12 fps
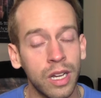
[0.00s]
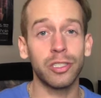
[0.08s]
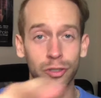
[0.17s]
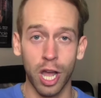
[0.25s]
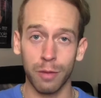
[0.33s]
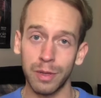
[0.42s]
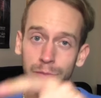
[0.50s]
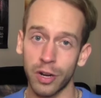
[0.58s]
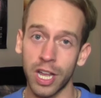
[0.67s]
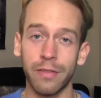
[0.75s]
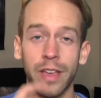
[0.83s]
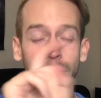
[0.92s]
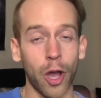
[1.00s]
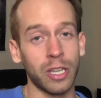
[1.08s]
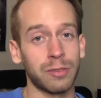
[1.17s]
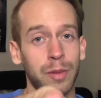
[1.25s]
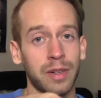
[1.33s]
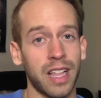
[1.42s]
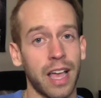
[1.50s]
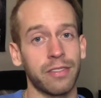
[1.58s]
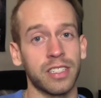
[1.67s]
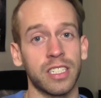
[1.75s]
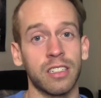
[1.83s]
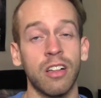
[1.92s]
Be strong, be brave, and always remember to
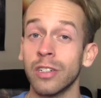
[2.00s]
laugh a little.